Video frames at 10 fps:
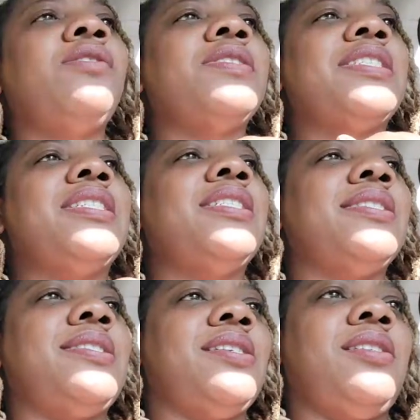We don't
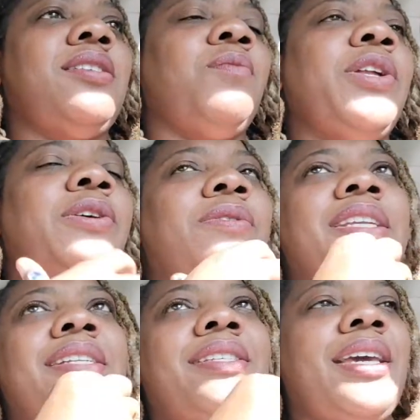need the system. We
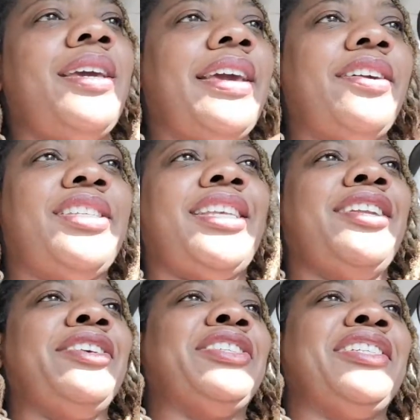don't need daycare
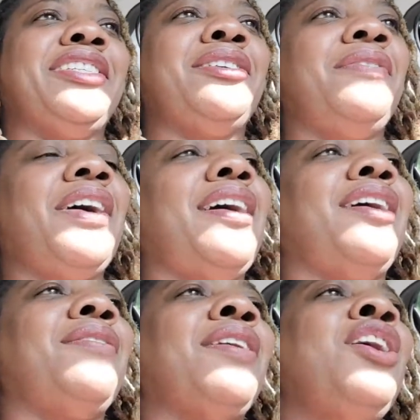centers to
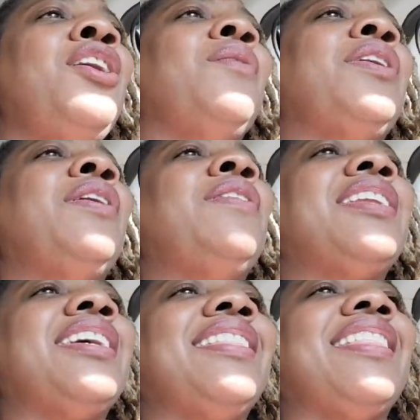survive. We
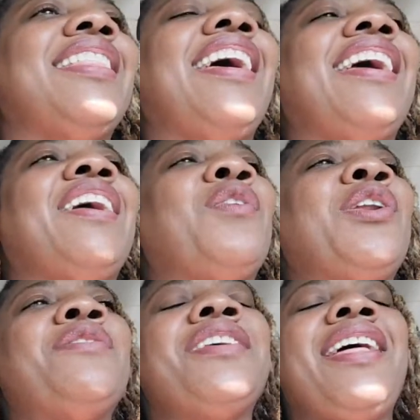don't need
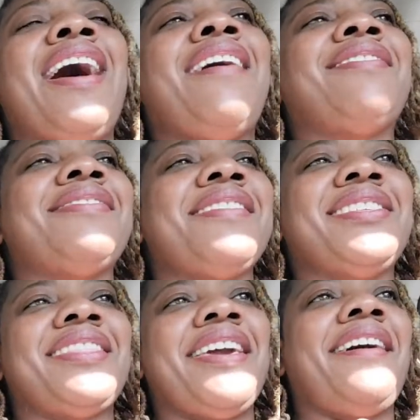half the
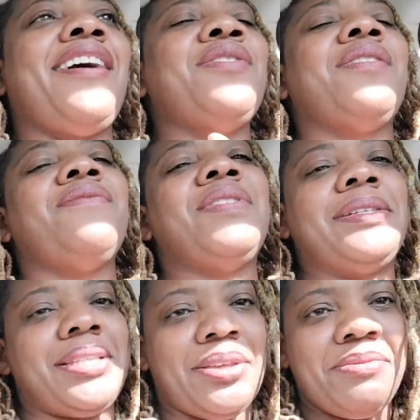things that they got you
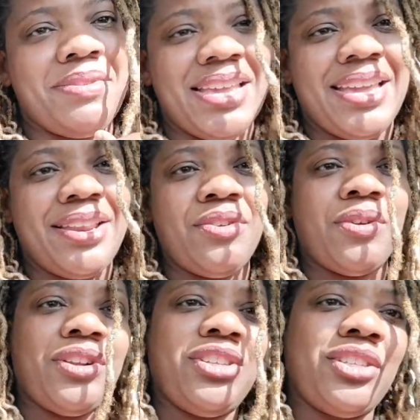convinced that you need
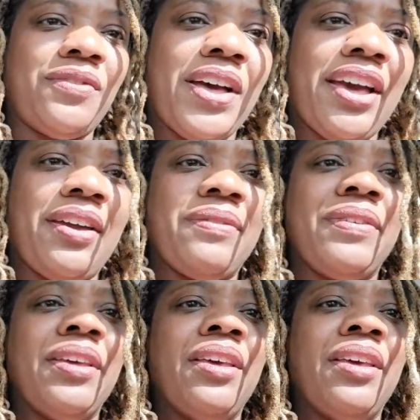in order to survive.